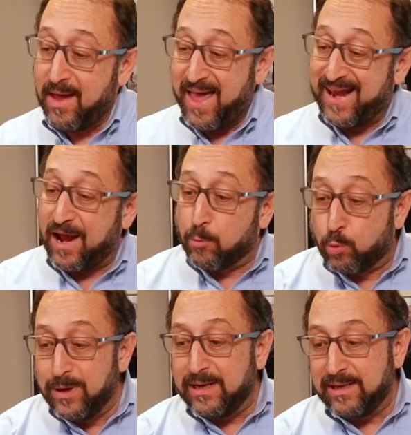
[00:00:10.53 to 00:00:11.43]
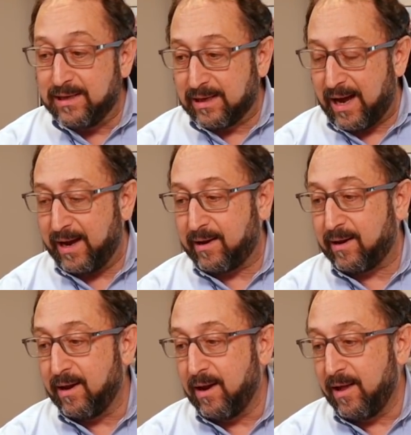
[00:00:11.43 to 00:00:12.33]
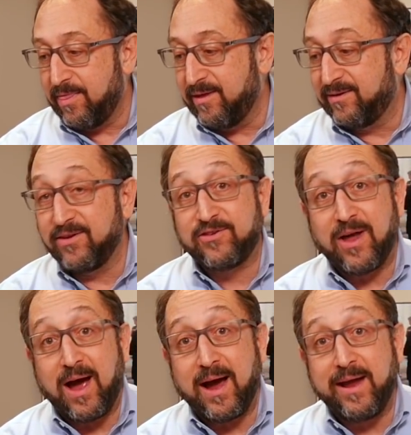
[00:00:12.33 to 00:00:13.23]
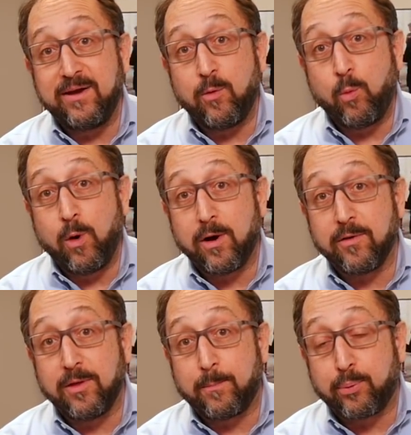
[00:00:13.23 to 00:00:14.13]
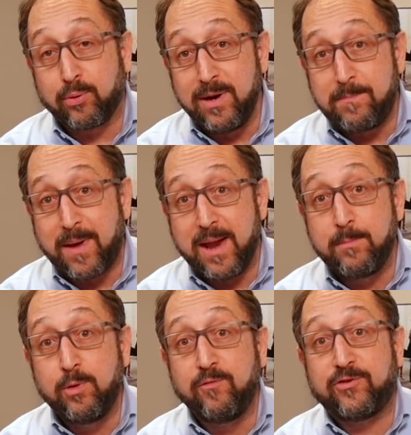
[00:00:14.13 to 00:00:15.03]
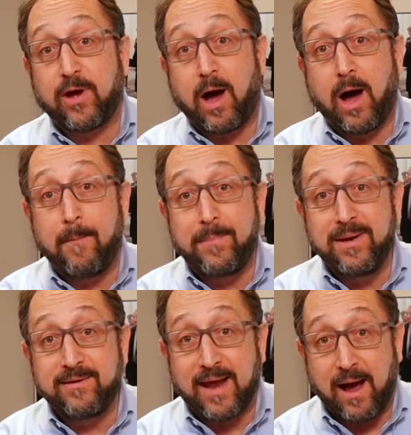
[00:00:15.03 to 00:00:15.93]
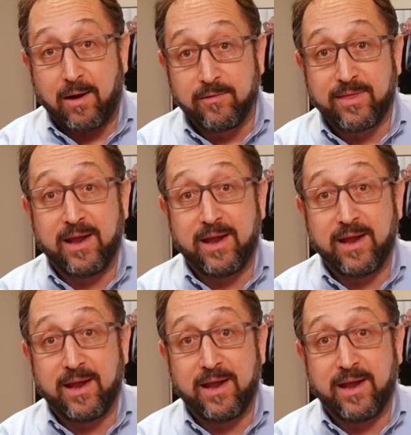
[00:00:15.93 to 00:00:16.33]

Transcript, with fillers: and I really like the design where the print bed moves up and down,